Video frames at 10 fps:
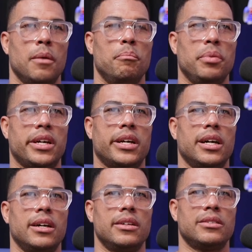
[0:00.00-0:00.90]

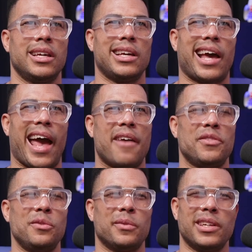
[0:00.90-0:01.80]
Because have
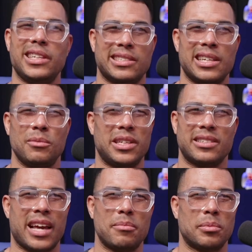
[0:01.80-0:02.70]
you really seen what he's
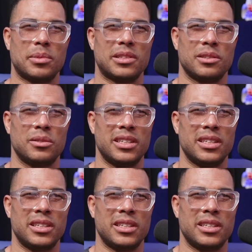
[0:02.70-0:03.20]
capable of doing?